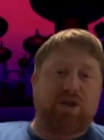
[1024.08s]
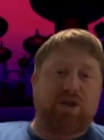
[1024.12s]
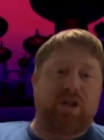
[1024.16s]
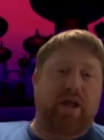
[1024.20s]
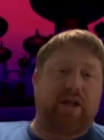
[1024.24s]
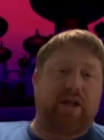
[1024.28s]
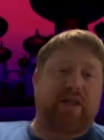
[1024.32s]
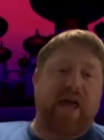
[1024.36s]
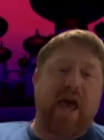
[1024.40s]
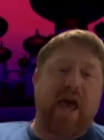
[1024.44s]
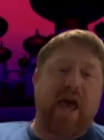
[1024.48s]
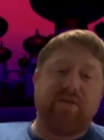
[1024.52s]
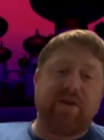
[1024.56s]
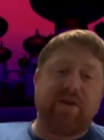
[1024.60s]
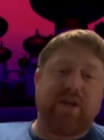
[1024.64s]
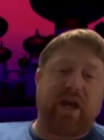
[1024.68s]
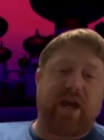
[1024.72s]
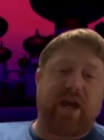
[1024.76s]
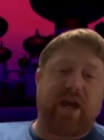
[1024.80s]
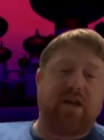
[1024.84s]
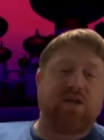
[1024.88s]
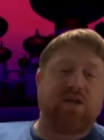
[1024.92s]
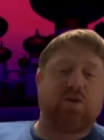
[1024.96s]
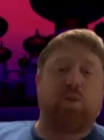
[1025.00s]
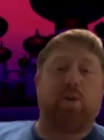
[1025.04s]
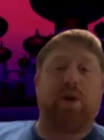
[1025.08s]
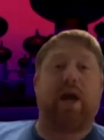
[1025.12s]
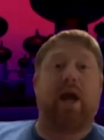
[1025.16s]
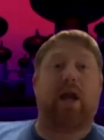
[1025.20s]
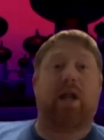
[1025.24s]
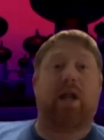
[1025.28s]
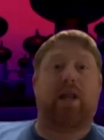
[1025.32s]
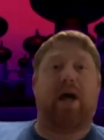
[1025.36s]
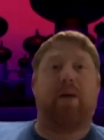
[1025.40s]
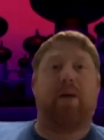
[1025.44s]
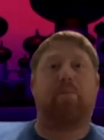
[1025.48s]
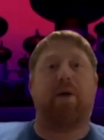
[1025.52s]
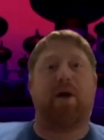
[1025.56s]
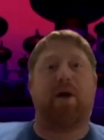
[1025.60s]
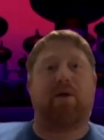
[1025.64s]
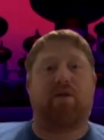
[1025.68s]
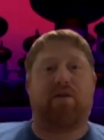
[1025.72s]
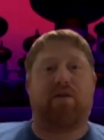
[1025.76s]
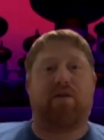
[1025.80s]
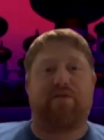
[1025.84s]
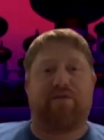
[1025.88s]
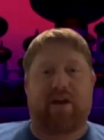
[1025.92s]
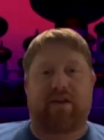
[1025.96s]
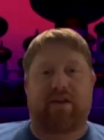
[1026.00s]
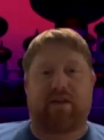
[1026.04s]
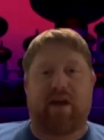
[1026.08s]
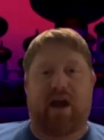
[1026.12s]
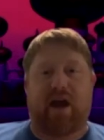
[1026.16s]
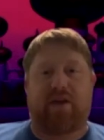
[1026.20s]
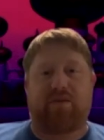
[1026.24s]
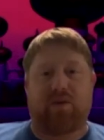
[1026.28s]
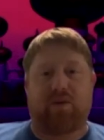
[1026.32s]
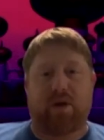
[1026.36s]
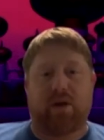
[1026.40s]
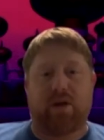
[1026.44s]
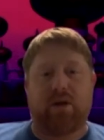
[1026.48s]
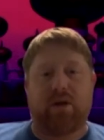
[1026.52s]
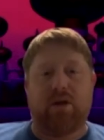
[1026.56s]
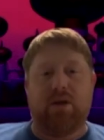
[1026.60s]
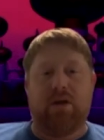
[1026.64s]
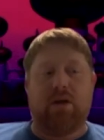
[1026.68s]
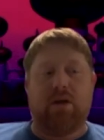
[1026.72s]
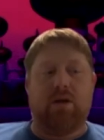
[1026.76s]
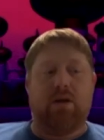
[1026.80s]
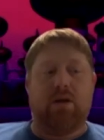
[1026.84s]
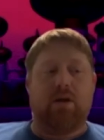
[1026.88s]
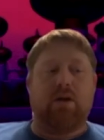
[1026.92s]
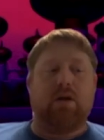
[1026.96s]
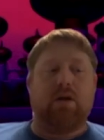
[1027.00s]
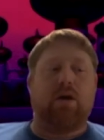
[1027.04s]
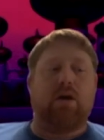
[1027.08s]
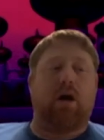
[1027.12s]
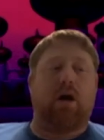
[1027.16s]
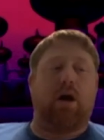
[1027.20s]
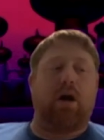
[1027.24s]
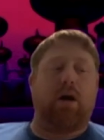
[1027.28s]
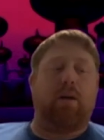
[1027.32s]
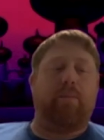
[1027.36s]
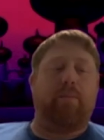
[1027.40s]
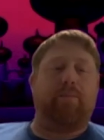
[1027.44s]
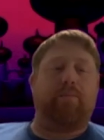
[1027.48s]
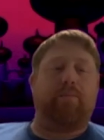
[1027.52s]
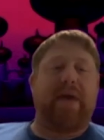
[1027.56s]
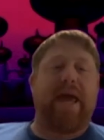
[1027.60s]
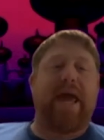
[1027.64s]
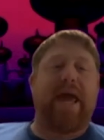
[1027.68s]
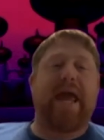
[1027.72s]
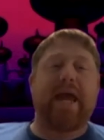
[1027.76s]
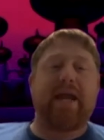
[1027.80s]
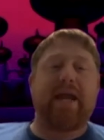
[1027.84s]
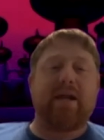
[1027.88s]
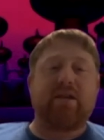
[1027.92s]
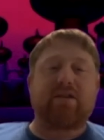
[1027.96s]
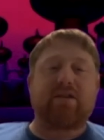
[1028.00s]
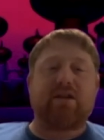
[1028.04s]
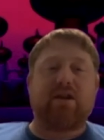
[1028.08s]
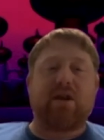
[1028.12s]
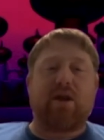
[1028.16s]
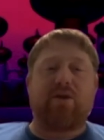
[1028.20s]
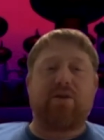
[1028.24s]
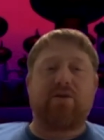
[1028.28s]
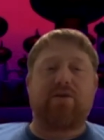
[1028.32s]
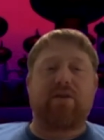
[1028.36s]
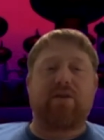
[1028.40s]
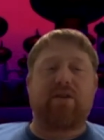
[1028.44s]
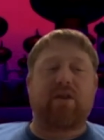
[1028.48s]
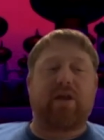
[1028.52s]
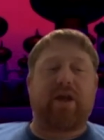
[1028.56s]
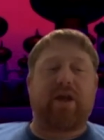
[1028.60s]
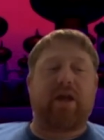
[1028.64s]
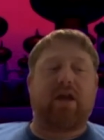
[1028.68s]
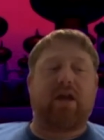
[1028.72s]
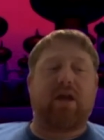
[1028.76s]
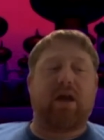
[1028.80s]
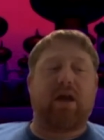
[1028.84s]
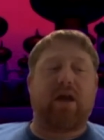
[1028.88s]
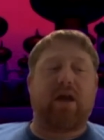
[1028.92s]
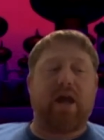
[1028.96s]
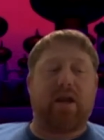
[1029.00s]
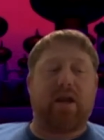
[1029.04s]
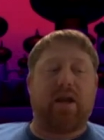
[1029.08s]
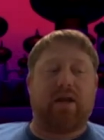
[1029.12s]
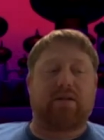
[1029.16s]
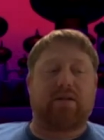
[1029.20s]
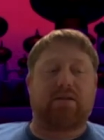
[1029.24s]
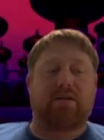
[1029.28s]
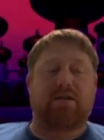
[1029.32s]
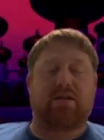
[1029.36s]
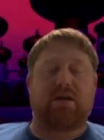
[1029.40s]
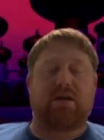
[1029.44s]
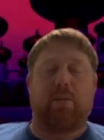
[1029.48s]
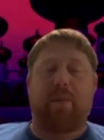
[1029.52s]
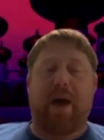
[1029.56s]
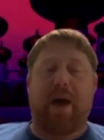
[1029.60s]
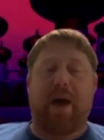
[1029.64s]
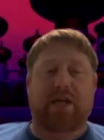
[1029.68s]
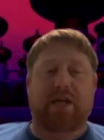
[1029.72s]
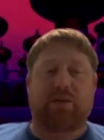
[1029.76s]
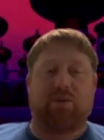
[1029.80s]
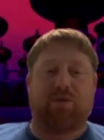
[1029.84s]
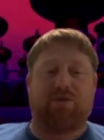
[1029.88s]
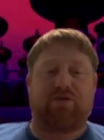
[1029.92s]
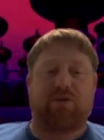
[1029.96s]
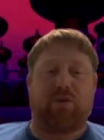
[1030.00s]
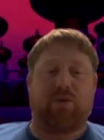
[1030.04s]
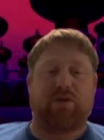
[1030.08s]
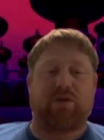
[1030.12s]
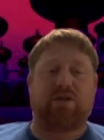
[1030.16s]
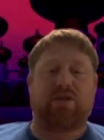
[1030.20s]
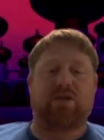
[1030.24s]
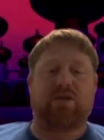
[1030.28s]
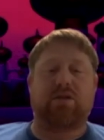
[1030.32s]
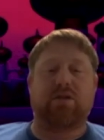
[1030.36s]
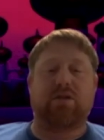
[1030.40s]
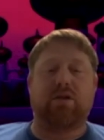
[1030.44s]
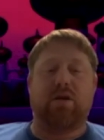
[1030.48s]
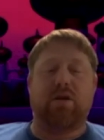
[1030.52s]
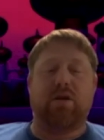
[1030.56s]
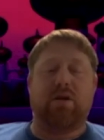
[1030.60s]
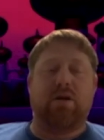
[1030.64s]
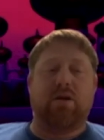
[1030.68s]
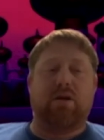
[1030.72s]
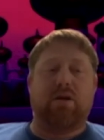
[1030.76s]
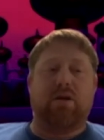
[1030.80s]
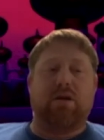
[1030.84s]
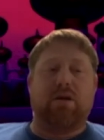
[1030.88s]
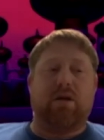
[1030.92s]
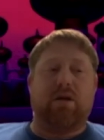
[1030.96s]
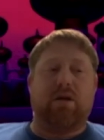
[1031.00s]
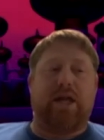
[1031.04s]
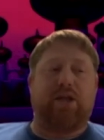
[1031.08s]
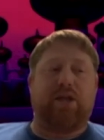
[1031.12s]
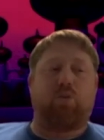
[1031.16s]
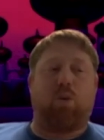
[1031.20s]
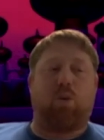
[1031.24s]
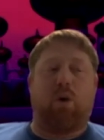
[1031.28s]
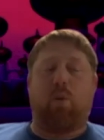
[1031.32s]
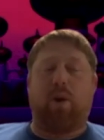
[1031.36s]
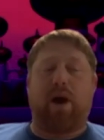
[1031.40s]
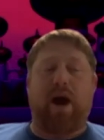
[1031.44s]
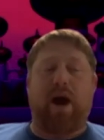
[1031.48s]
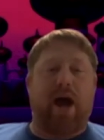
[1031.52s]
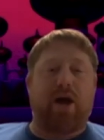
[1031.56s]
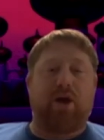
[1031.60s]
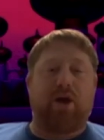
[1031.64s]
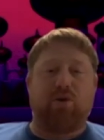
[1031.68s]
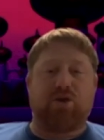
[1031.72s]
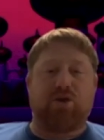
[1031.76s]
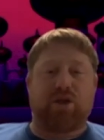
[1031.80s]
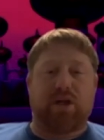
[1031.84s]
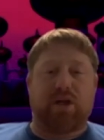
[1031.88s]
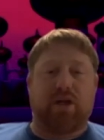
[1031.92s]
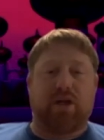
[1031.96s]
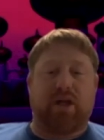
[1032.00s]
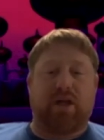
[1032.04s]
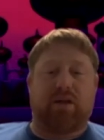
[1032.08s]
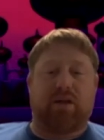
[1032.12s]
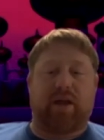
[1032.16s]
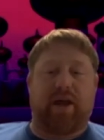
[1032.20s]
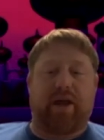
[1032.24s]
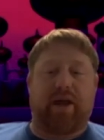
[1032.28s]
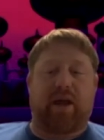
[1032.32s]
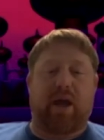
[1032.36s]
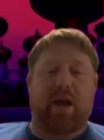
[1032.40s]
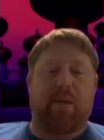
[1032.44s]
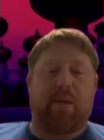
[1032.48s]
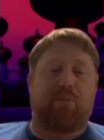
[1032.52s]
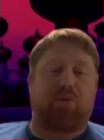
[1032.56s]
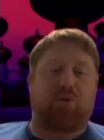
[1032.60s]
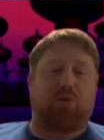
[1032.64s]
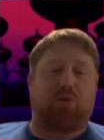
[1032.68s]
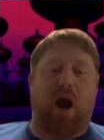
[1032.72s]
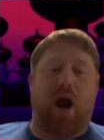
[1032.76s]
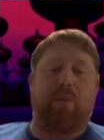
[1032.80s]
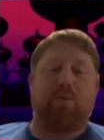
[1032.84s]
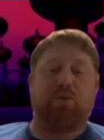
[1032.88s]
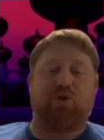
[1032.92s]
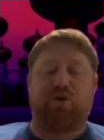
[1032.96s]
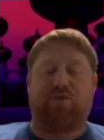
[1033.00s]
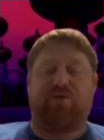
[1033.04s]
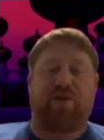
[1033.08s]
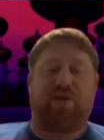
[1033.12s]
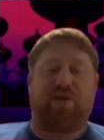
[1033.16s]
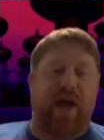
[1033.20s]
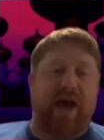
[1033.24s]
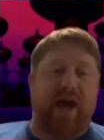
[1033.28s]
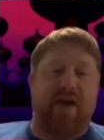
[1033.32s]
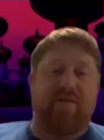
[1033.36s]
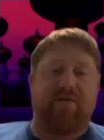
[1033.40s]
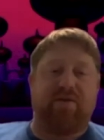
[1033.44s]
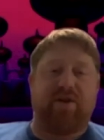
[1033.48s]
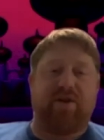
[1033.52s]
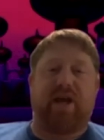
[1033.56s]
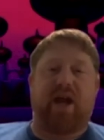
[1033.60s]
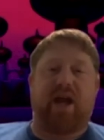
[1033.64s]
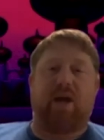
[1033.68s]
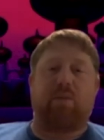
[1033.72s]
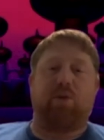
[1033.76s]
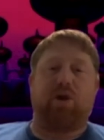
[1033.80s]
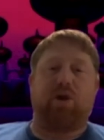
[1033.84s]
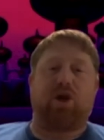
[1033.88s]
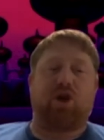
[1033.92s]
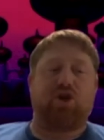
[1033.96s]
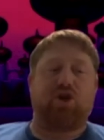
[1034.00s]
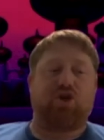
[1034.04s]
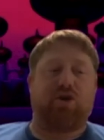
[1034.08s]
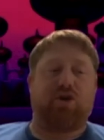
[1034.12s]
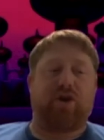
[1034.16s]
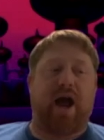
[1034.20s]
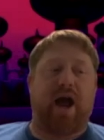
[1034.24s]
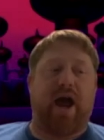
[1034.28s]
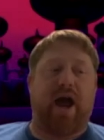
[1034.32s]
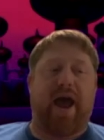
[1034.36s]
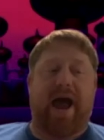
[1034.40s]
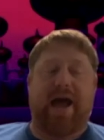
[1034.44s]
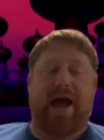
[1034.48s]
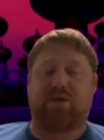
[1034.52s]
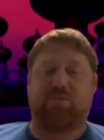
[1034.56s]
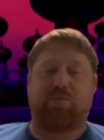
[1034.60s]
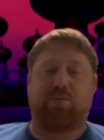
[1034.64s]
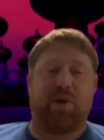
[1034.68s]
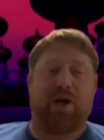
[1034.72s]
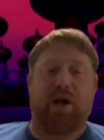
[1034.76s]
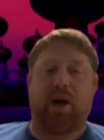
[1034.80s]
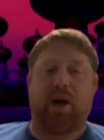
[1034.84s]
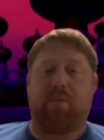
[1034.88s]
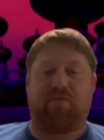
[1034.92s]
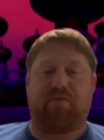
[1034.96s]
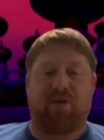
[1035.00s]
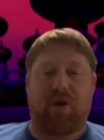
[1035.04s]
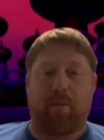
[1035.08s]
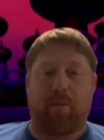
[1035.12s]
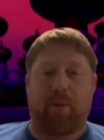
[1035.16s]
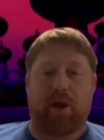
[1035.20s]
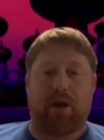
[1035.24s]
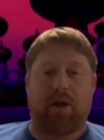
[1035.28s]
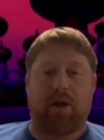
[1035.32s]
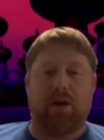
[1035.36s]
like the heavy days, we got a lot better effect out of it. And it's another thing, like, again, it's submaximal. So it's one way I use it is like it primes you for that heavy day because you're not as beat up from it.